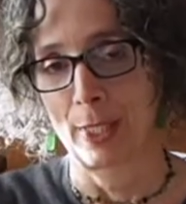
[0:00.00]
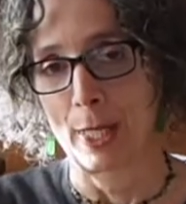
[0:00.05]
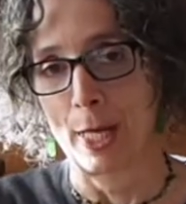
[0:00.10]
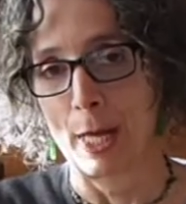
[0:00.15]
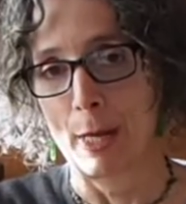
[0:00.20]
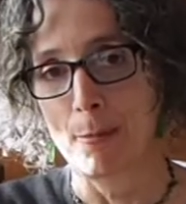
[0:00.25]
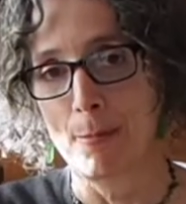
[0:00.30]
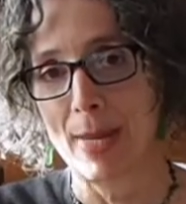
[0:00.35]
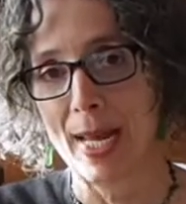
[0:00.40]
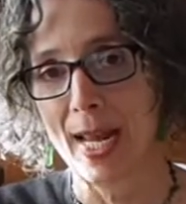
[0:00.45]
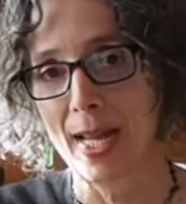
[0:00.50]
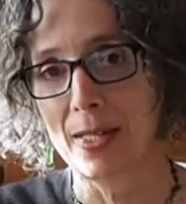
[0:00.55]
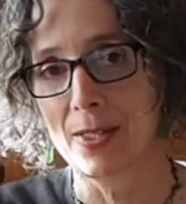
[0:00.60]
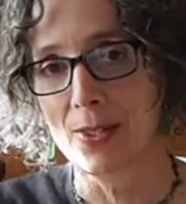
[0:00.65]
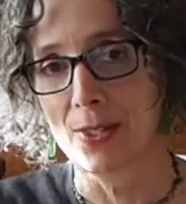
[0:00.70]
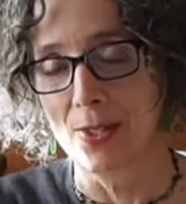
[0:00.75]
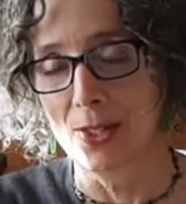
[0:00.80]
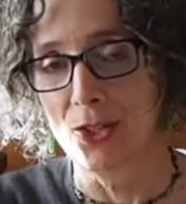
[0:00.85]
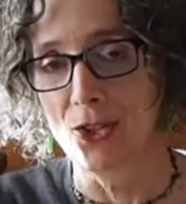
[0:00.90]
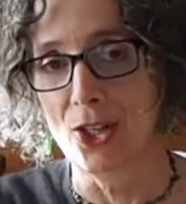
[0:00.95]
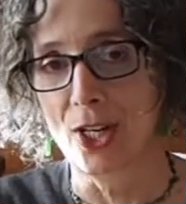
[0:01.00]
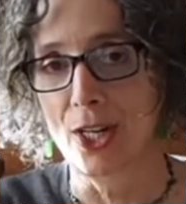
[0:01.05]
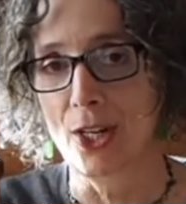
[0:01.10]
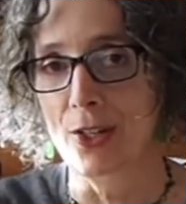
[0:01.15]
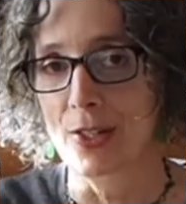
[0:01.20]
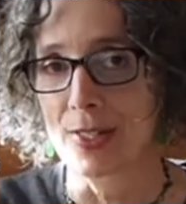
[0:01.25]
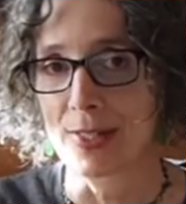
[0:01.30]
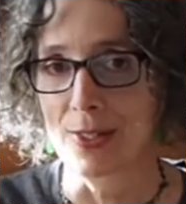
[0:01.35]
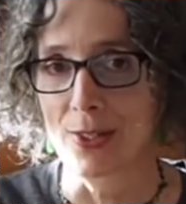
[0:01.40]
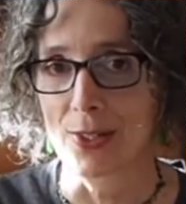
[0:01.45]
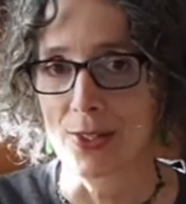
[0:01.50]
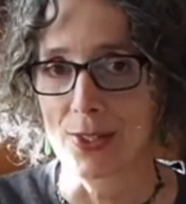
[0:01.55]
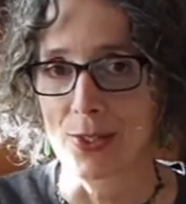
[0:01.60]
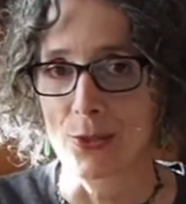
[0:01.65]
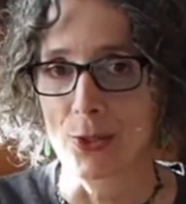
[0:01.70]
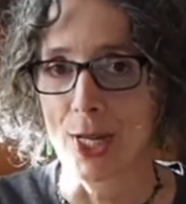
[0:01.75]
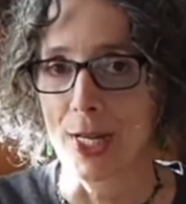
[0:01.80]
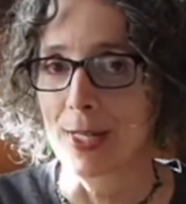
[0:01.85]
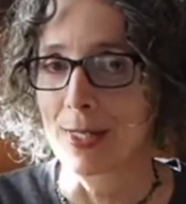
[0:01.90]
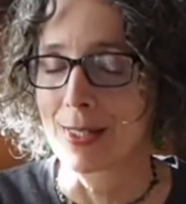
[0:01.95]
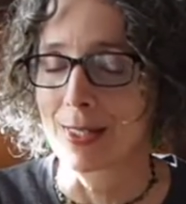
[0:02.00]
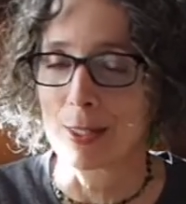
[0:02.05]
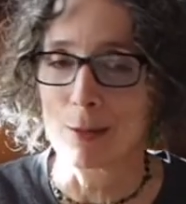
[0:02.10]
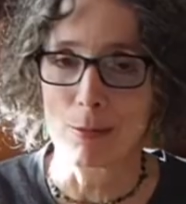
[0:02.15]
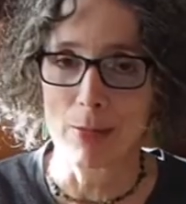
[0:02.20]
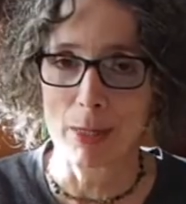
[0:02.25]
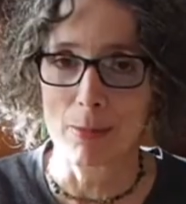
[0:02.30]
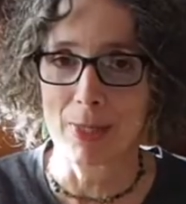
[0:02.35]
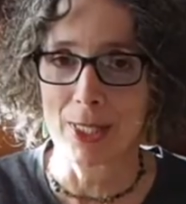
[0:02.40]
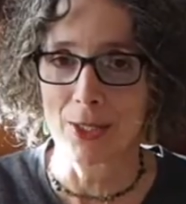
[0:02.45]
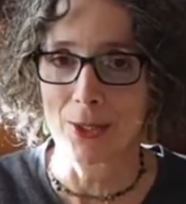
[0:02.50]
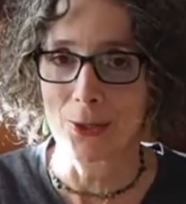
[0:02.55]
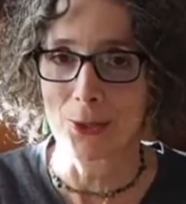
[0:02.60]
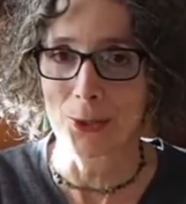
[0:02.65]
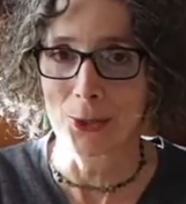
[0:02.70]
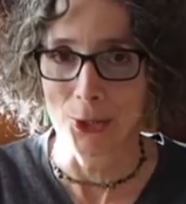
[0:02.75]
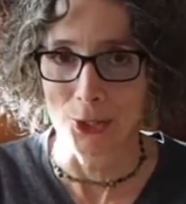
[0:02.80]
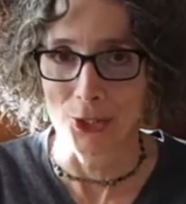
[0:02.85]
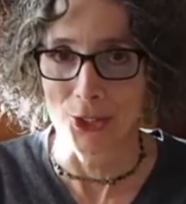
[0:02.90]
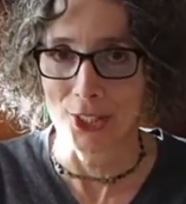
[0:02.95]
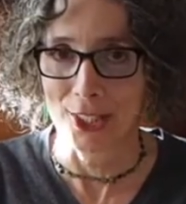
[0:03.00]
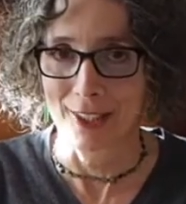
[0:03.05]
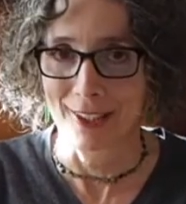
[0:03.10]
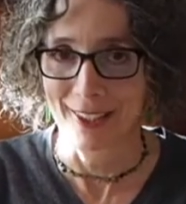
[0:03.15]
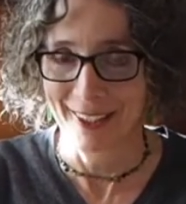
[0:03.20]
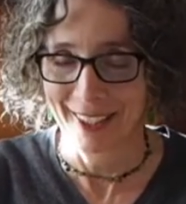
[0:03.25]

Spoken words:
A back to the chair is also nice and maybe a little cushion.